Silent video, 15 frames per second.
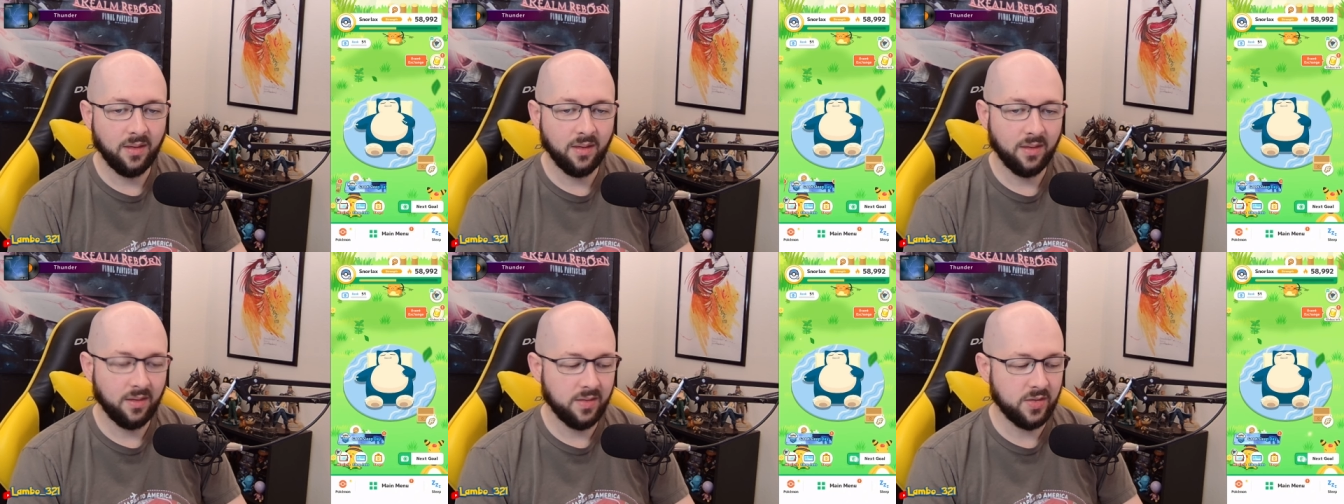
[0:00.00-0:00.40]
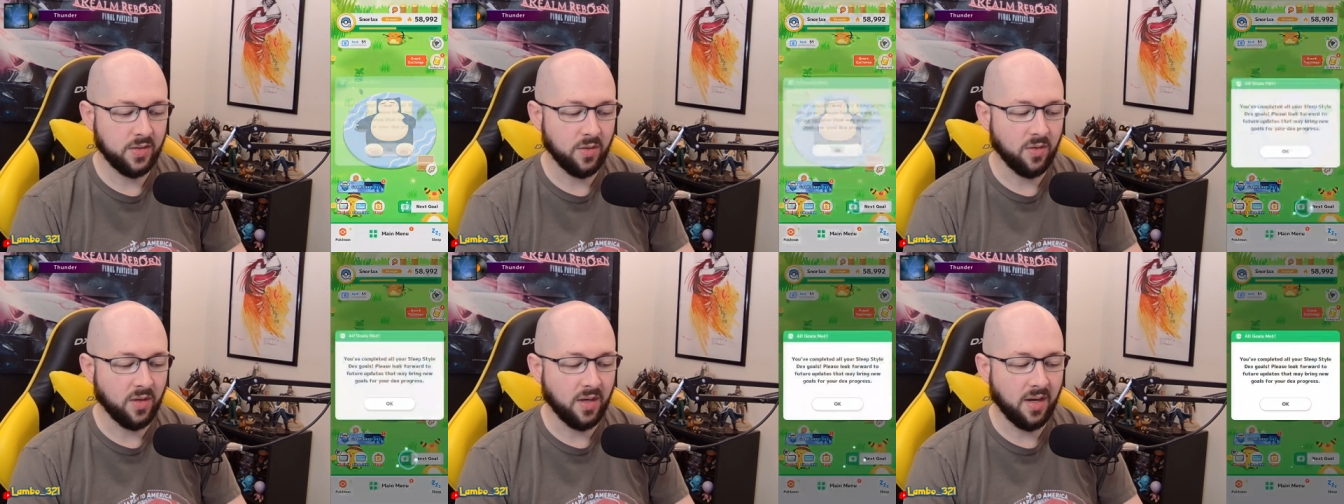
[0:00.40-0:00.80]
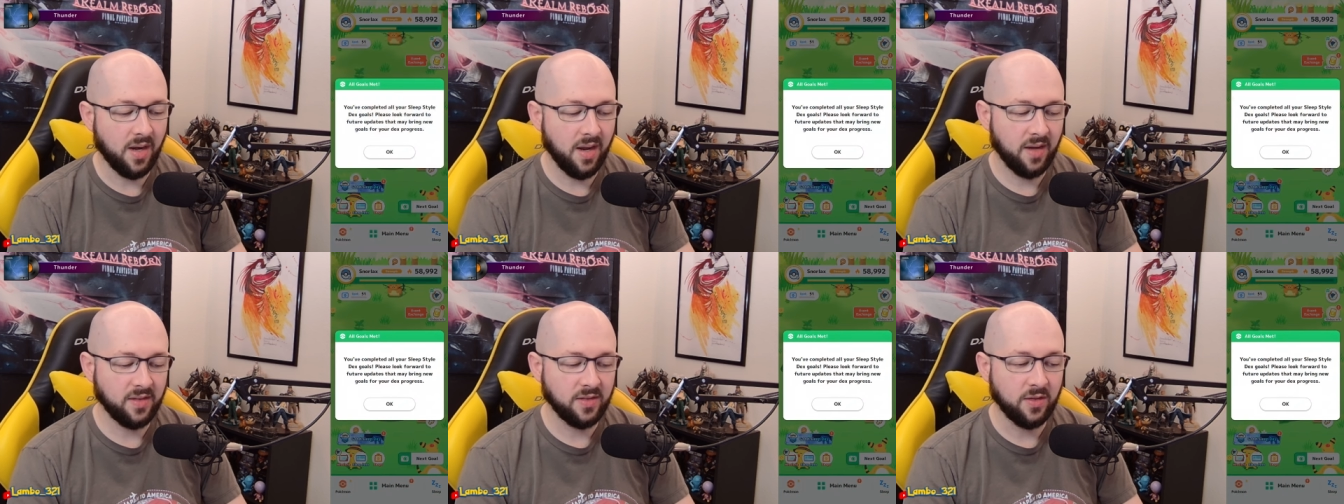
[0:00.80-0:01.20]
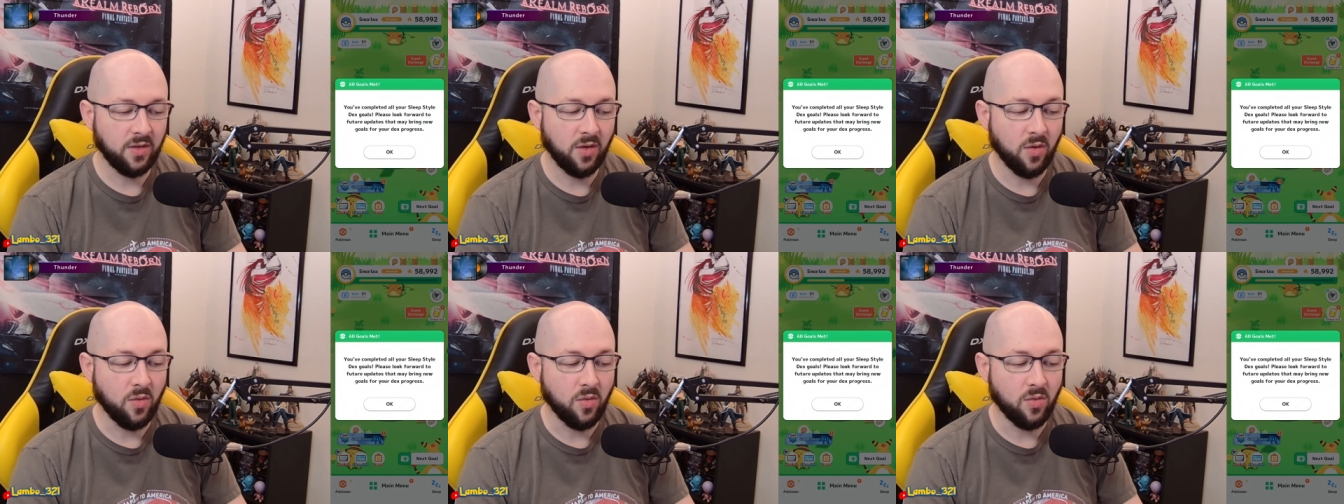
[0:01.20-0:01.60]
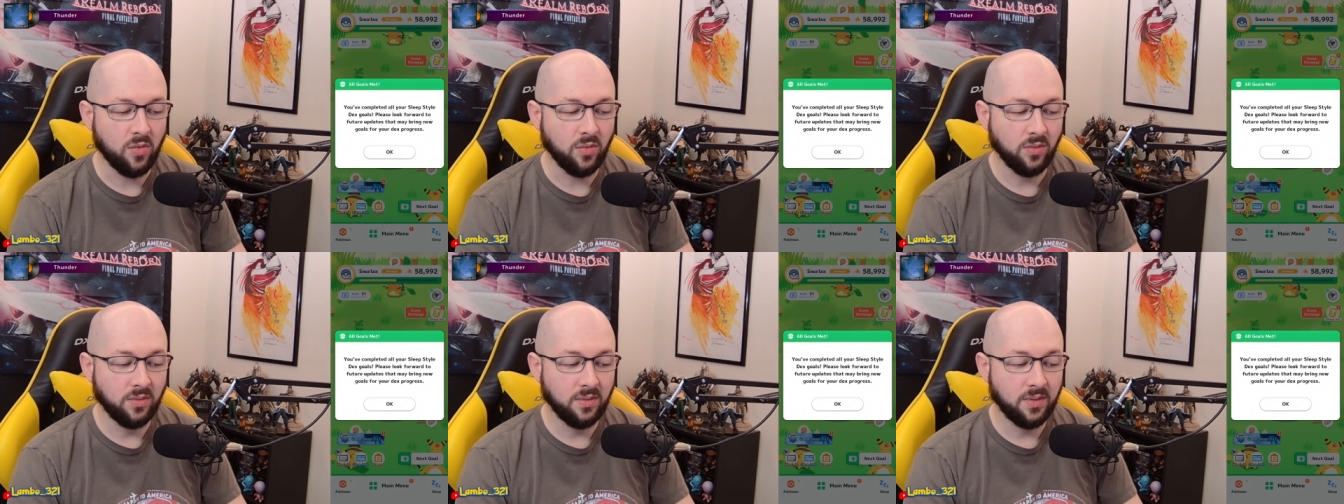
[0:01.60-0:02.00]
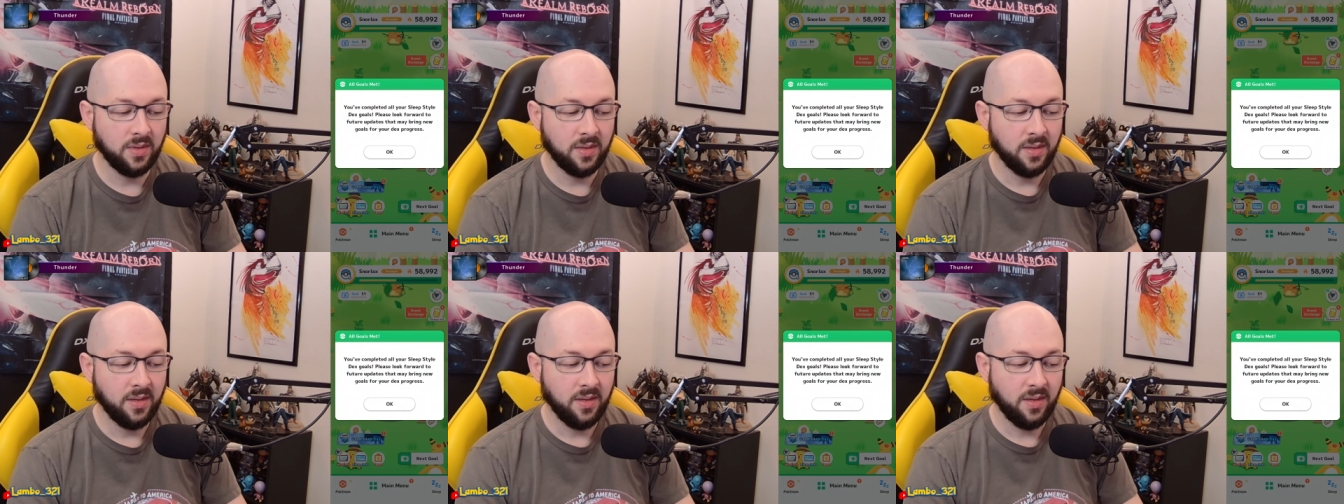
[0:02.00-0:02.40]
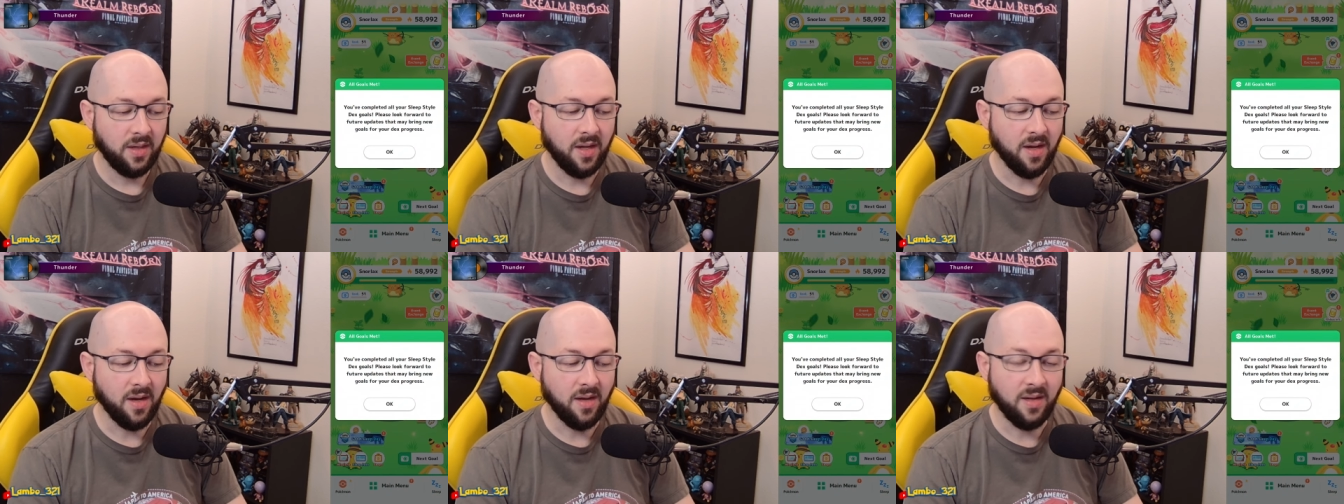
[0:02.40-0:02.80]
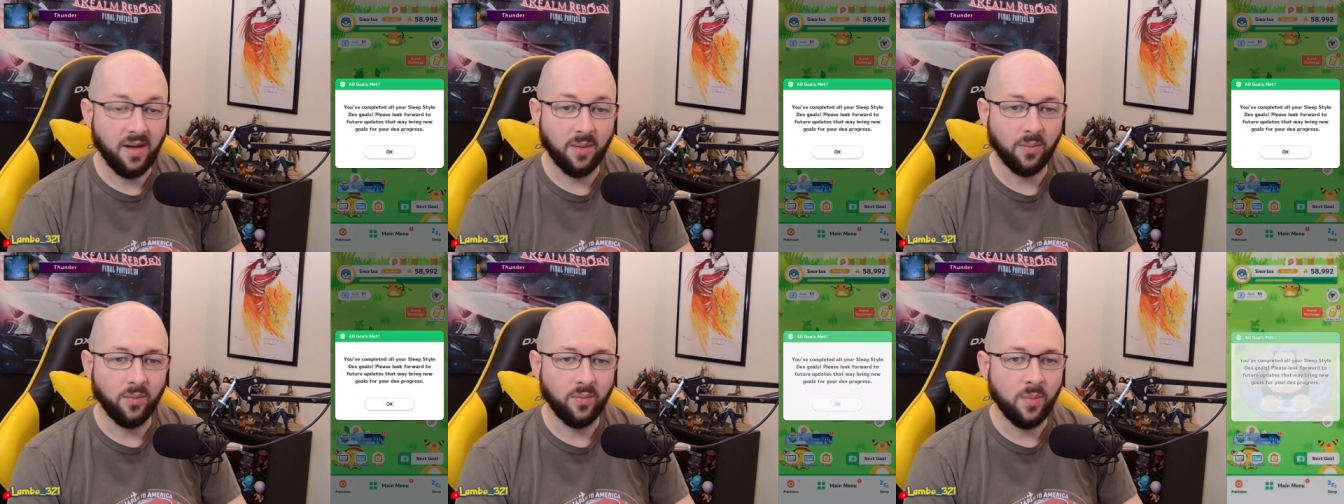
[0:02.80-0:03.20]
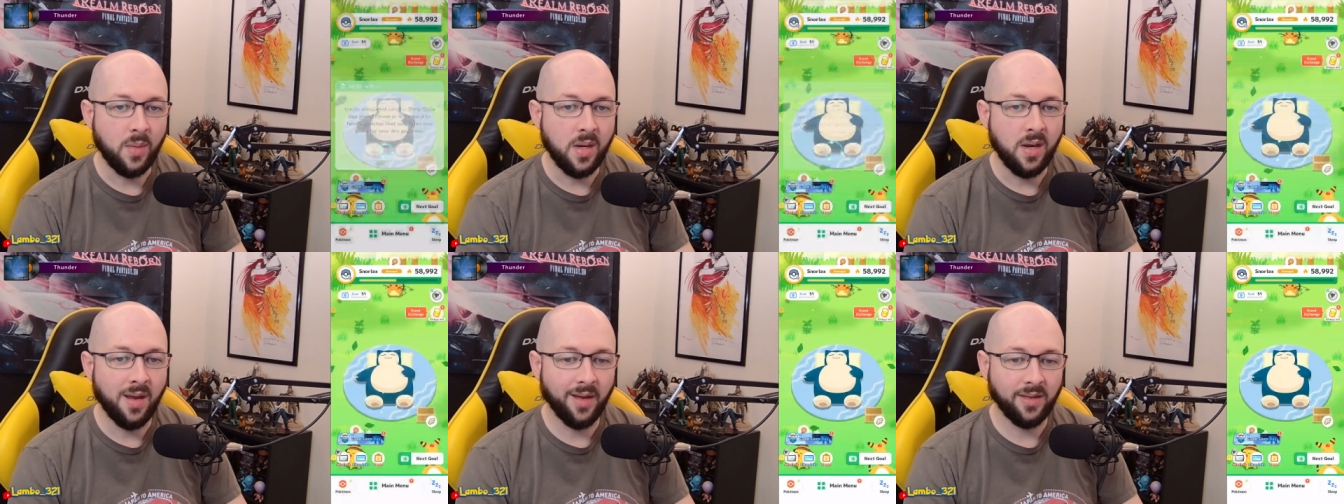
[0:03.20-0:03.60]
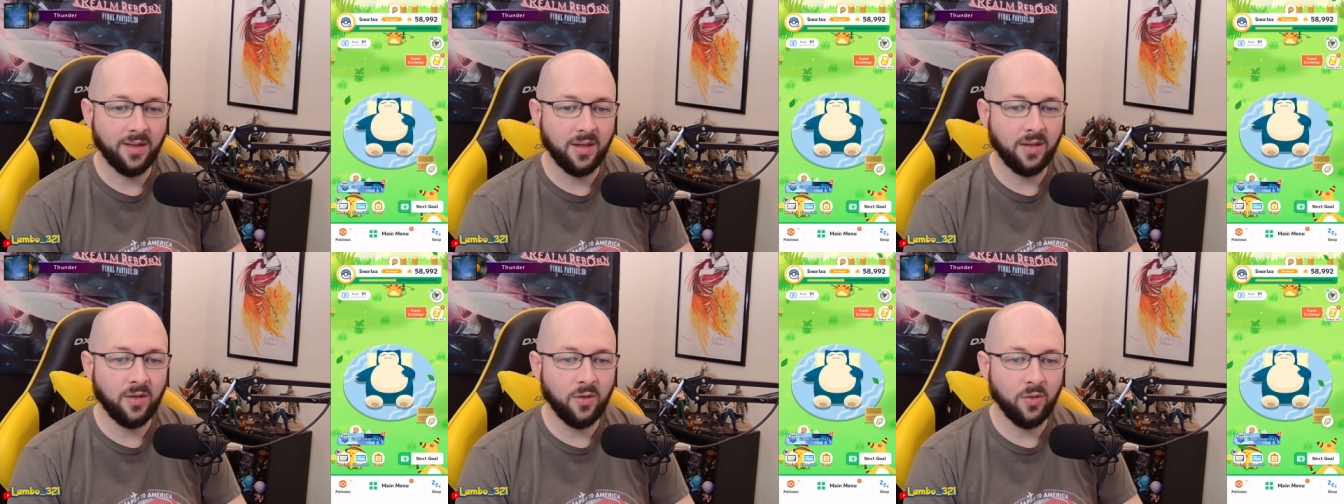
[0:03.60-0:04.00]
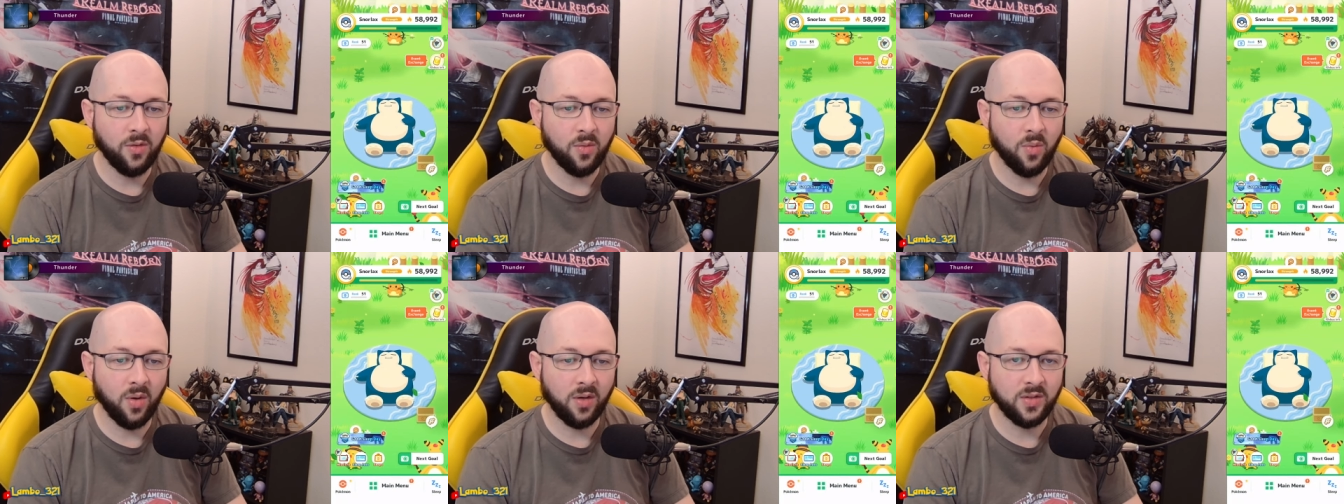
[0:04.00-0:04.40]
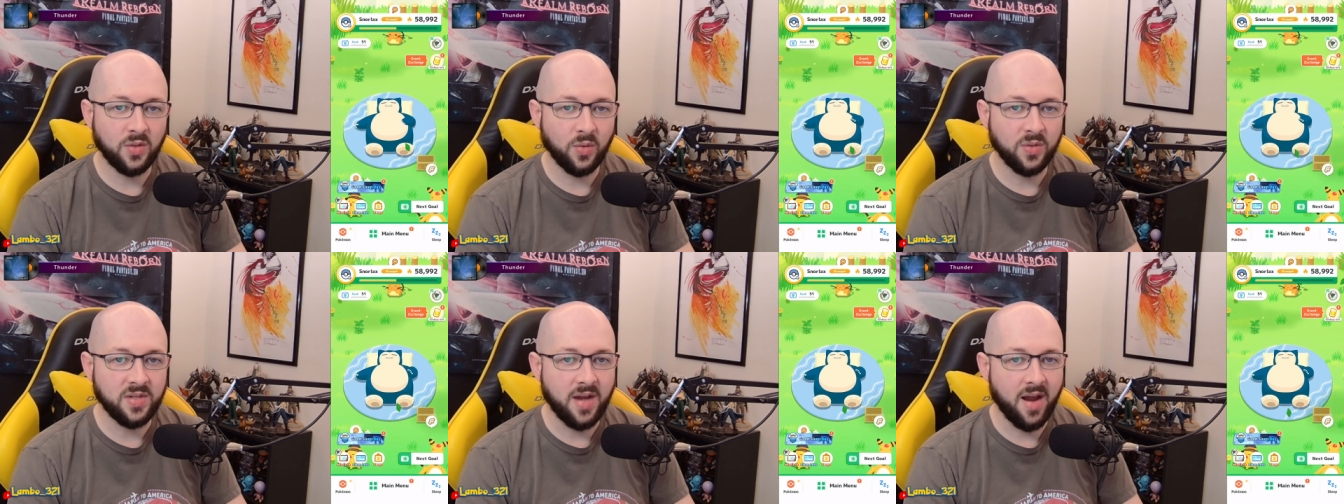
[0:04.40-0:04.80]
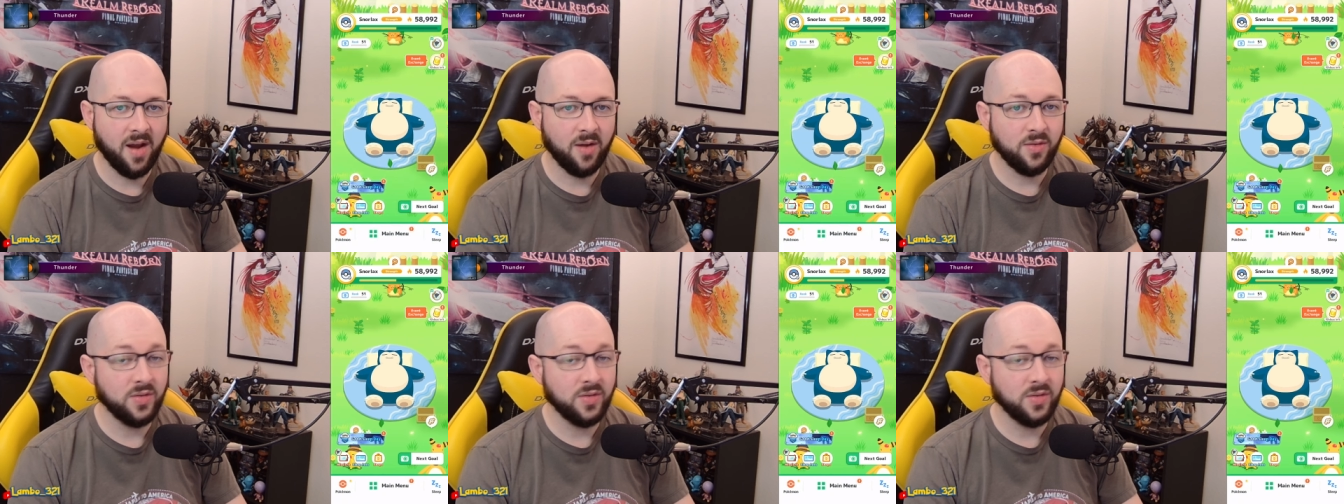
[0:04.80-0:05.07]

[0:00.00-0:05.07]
So the next goal, uh, yep, nothing new to work towards now.